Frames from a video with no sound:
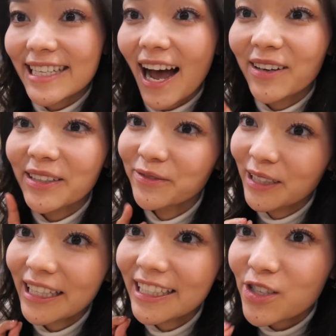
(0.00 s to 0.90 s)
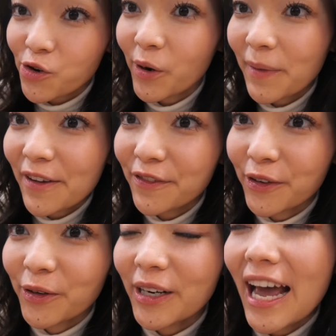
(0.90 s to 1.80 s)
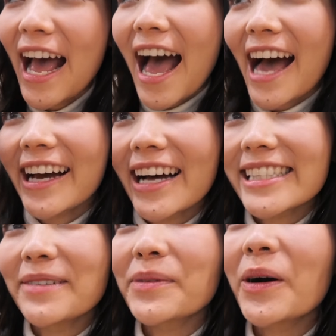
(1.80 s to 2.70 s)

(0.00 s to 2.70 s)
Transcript: down and really enjoy my food. I got some